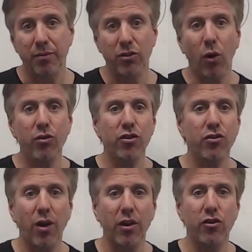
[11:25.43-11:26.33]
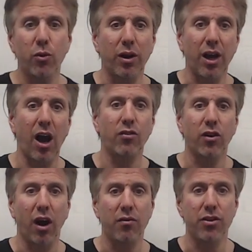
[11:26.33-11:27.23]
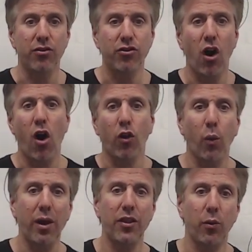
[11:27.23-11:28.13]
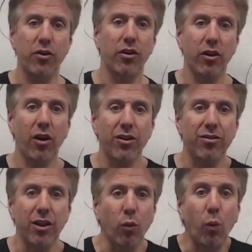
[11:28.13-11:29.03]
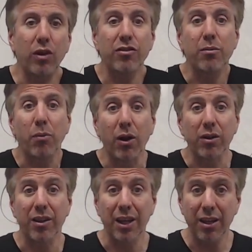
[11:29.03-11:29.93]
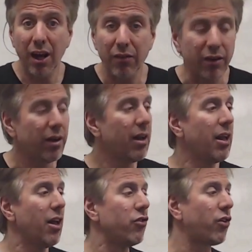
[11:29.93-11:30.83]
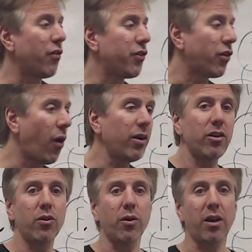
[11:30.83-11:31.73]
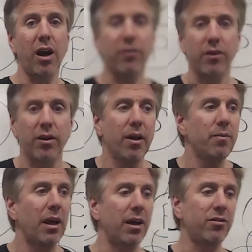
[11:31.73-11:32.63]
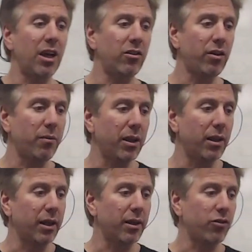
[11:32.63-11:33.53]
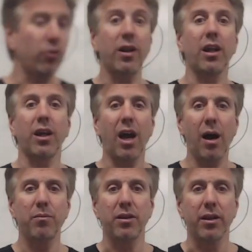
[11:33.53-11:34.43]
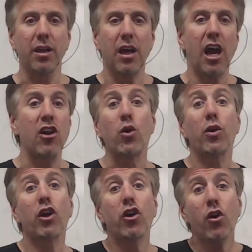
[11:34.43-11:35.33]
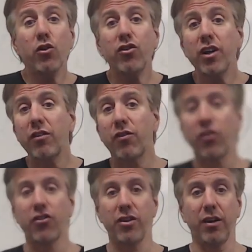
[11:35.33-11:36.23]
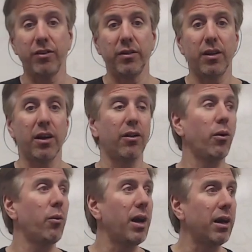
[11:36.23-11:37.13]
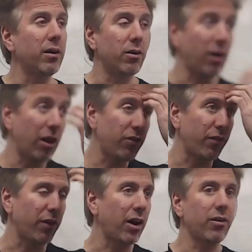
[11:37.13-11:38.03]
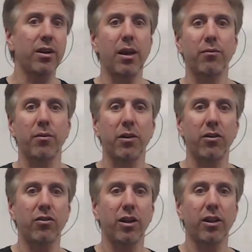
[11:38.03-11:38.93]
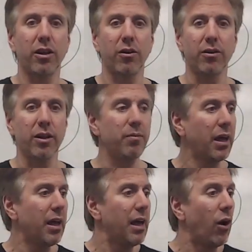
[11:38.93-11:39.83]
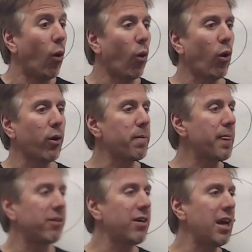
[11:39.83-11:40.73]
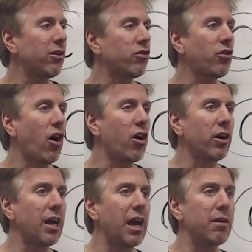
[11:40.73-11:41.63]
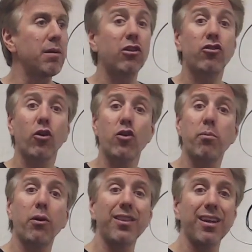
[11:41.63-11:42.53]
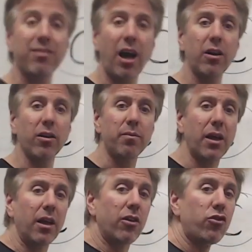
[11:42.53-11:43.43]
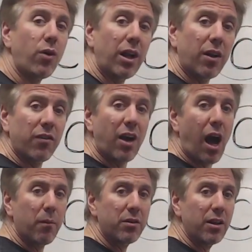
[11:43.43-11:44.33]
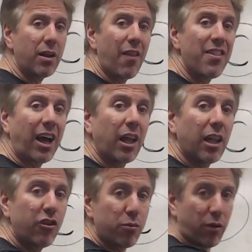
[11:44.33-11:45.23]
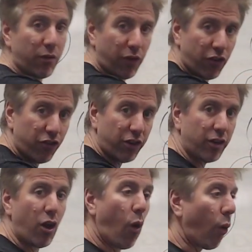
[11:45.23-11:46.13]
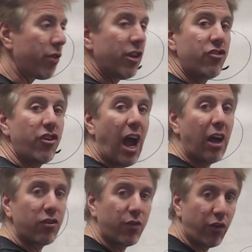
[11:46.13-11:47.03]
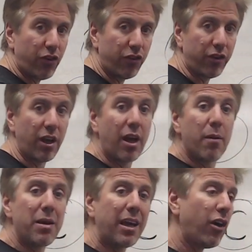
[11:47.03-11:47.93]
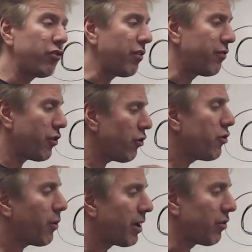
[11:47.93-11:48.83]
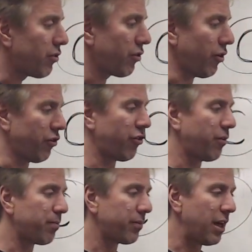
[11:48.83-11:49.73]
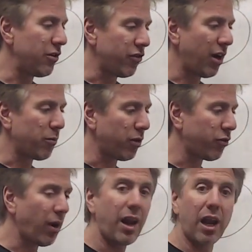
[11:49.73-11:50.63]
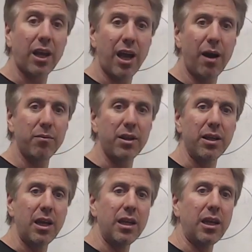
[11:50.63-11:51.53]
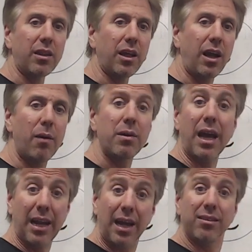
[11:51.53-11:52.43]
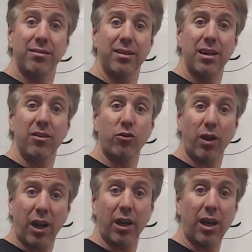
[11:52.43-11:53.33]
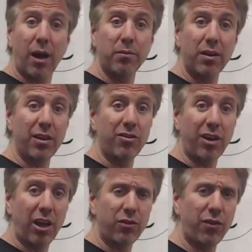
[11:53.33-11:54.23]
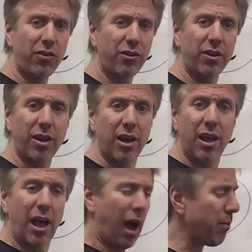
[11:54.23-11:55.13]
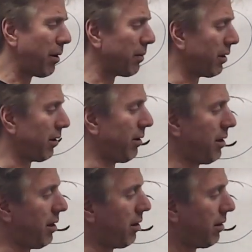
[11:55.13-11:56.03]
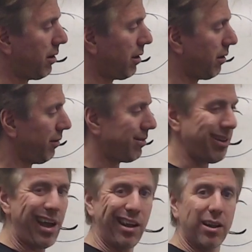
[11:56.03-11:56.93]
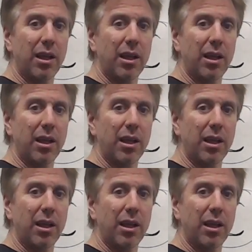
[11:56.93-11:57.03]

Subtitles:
Don't just try to do a cover of the song the way the original artist did. What's the point of that cover? So if you're going to do a cover, take something like Straight Outta Compton and do an acoustic version of it, the way, oh gosh, I forget her name, from Letters to Cleo did. Or take a song and make sure you put in the title, Straight Outta Compton, the klezmer version, or the jazz version. Because if you're doing a search and you type Straight Outta Compton and you get that up, and I see Straight Outta Compton, the jazz version, I'm probably gonna go, huh, what's that?